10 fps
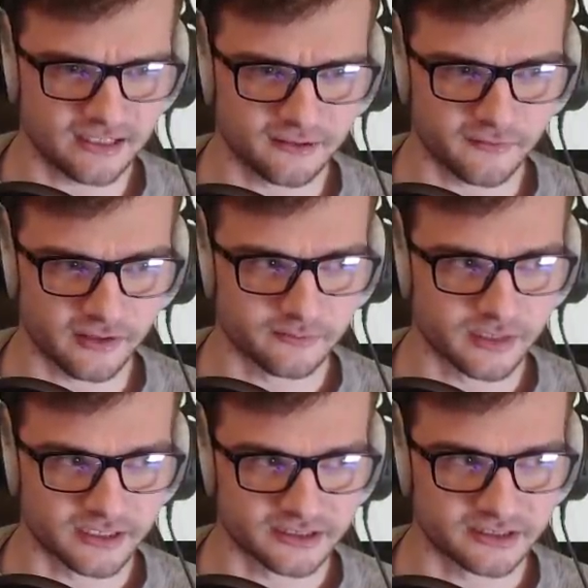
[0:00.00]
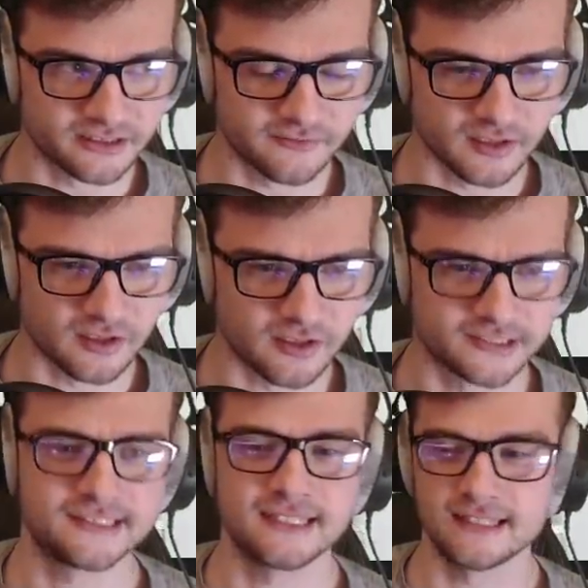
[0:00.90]
of our merch even
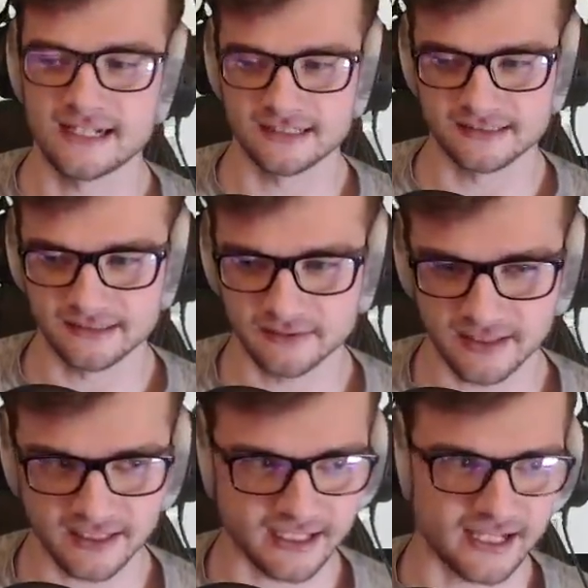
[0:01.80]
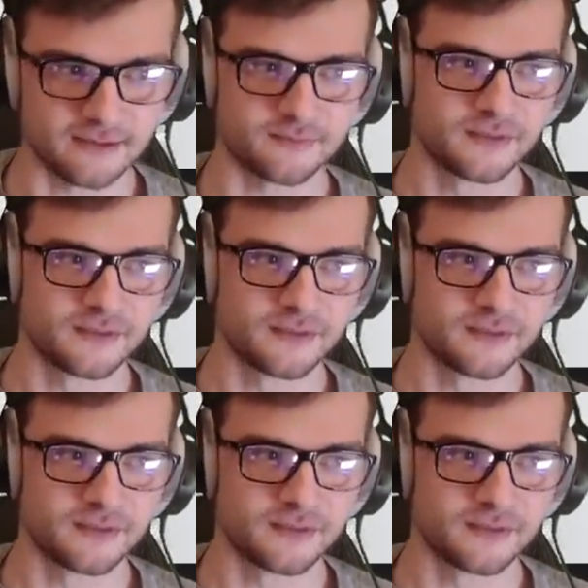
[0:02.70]
costs $10. I would think any